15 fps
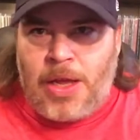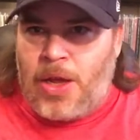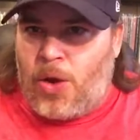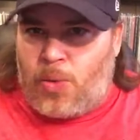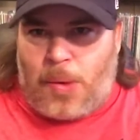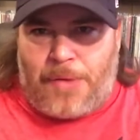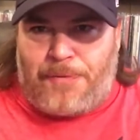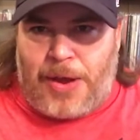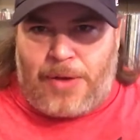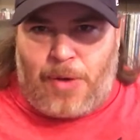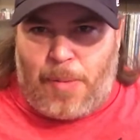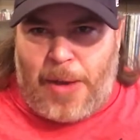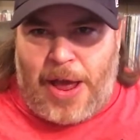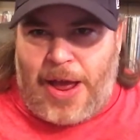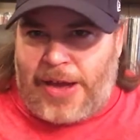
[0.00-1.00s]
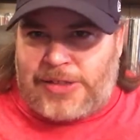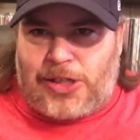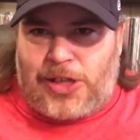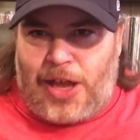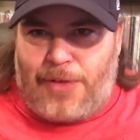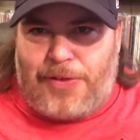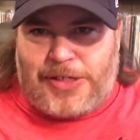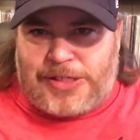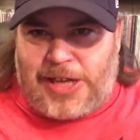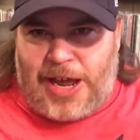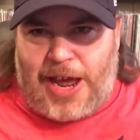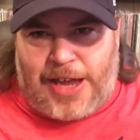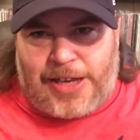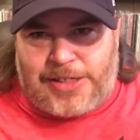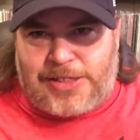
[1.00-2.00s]
My favorite band. Love these
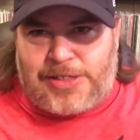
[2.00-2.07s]
guys.